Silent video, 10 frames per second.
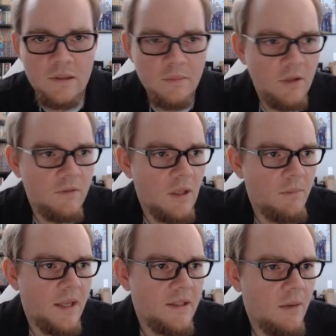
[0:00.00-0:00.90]
It's something you've
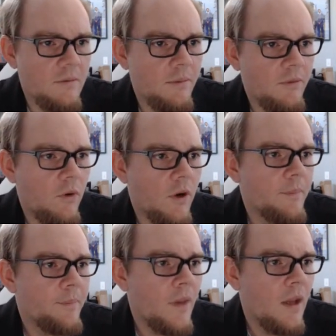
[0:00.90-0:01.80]
done many times
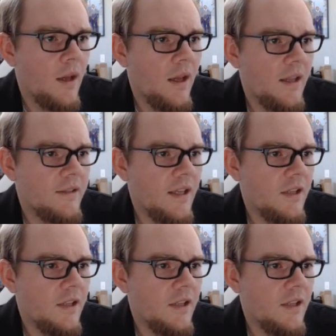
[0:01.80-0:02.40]
before. It